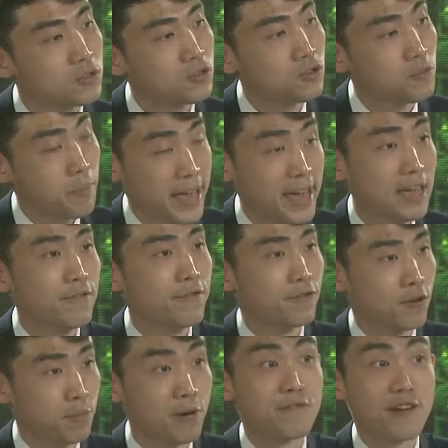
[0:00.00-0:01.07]
to pay
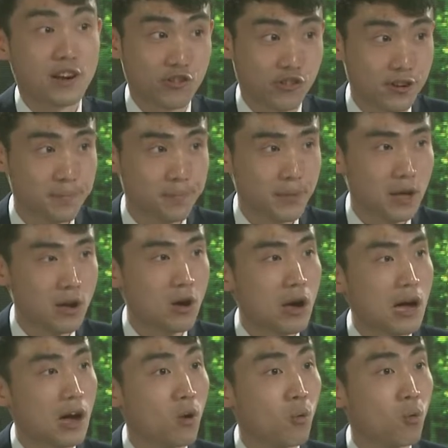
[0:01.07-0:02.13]
for prevention
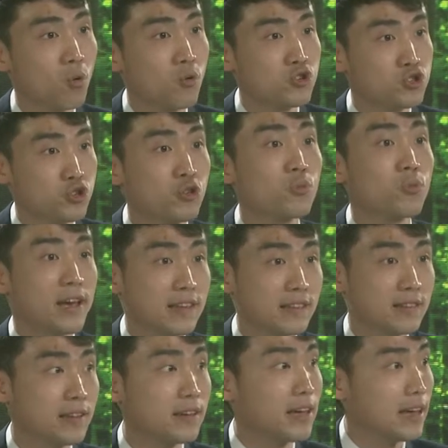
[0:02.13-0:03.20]
should
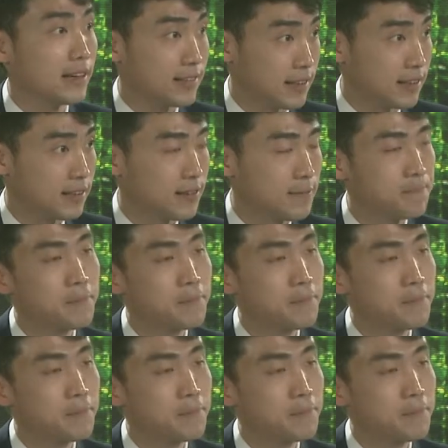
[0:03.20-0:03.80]
waste exist.